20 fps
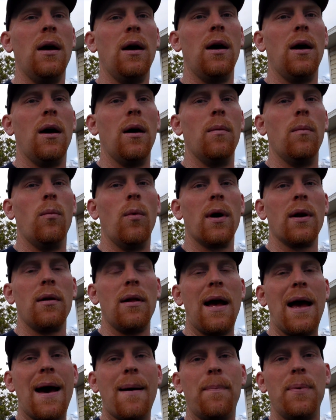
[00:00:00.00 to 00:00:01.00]
What'll
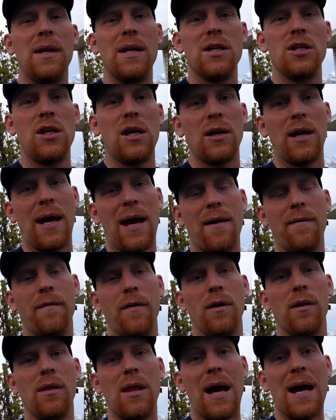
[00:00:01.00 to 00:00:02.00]
happen is you'll have
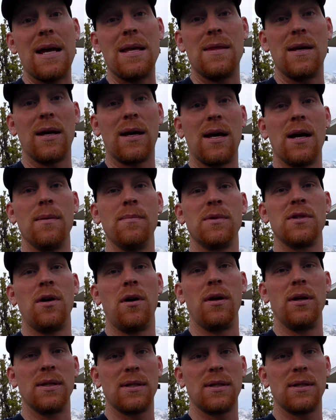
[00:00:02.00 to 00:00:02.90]
a light that comes on.